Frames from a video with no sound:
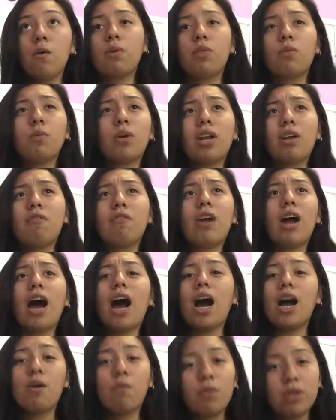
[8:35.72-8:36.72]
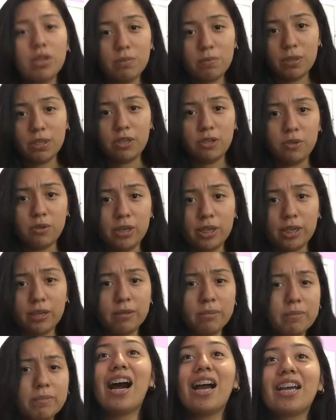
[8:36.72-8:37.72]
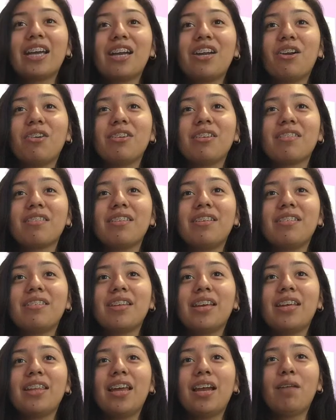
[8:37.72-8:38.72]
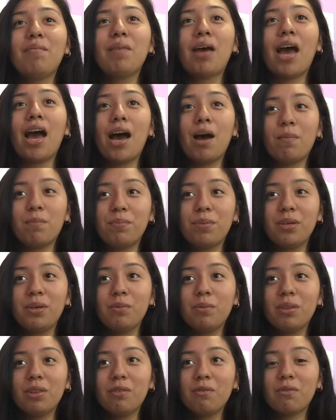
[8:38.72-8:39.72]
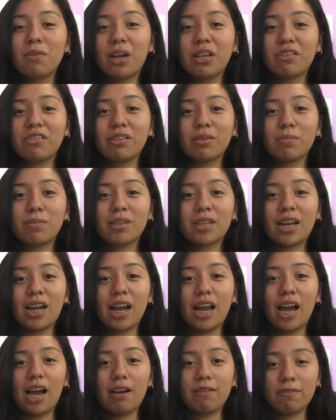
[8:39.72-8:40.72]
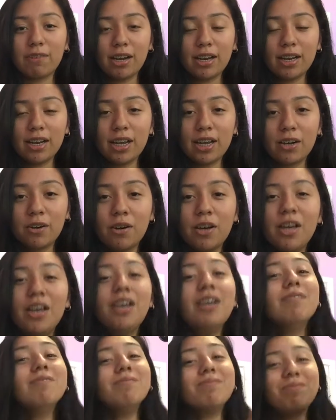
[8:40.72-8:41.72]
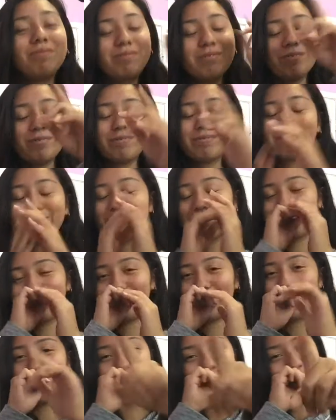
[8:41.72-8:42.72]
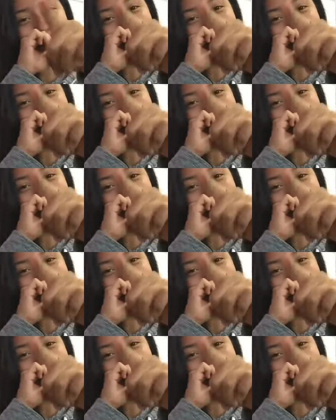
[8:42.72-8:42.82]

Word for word: with whatever i want to be doing i can honestly say that i'm happy with the friendships that i have right now you